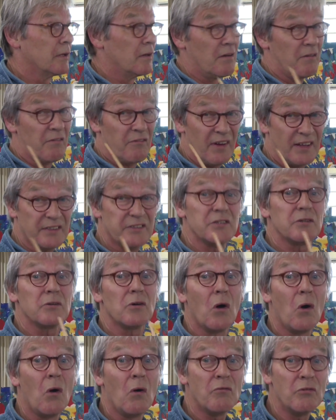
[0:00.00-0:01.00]
Fat
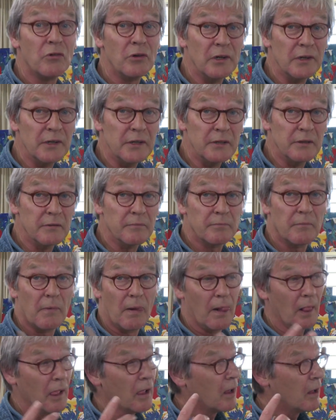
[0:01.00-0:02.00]
over lean.
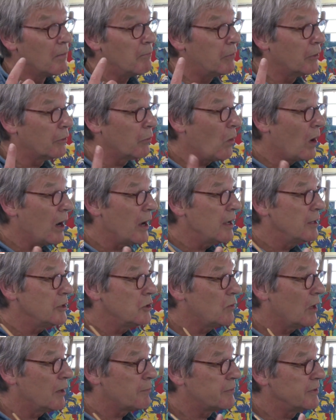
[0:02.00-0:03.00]
But why
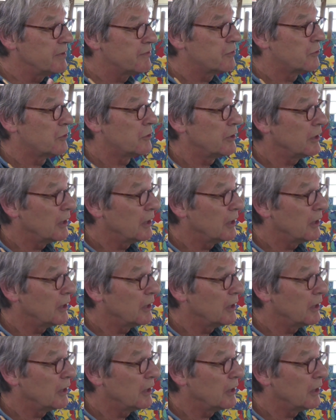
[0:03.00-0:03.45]
do I prefer